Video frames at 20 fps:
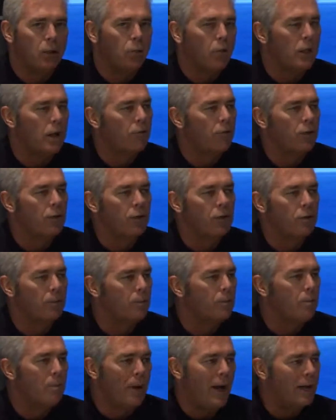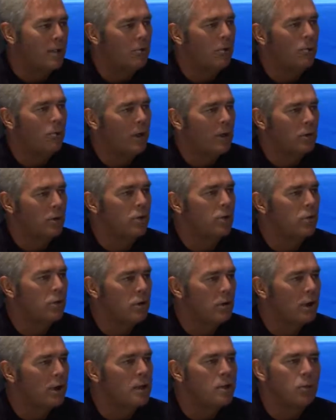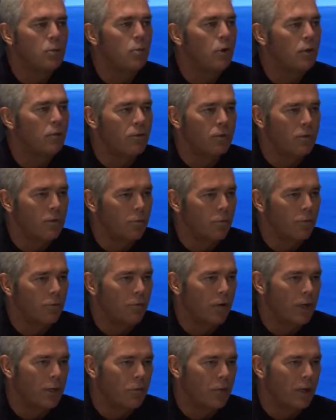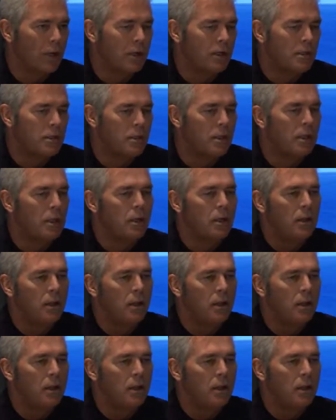whatever your maximum resolution is, at whatever the refresh rate is,